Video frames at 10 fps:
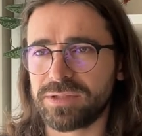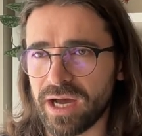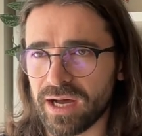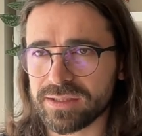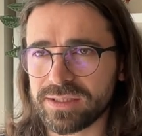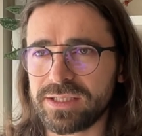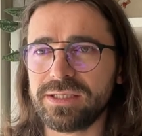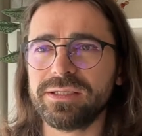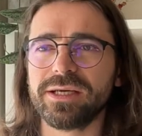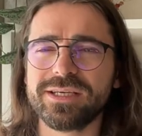got
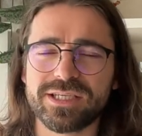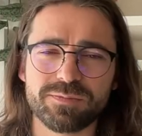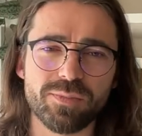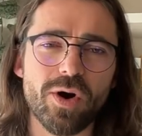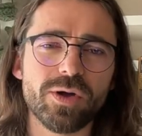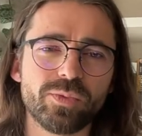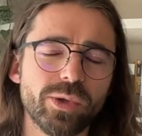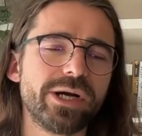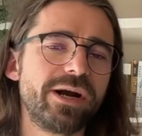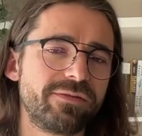in a spot
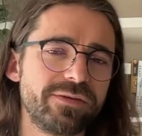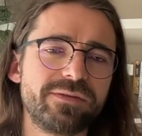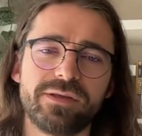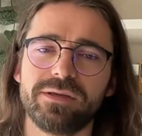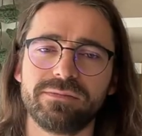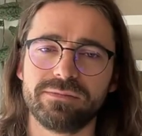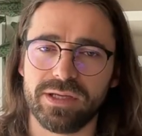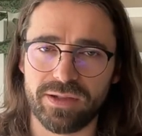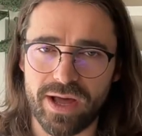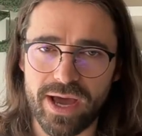where everything
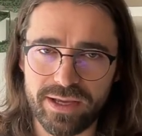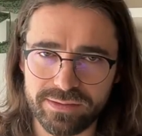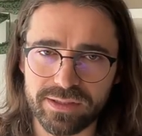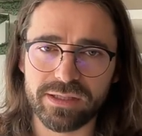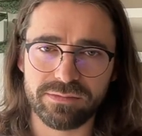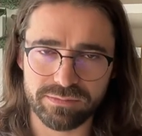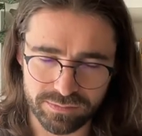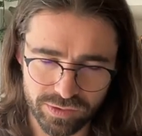aligned and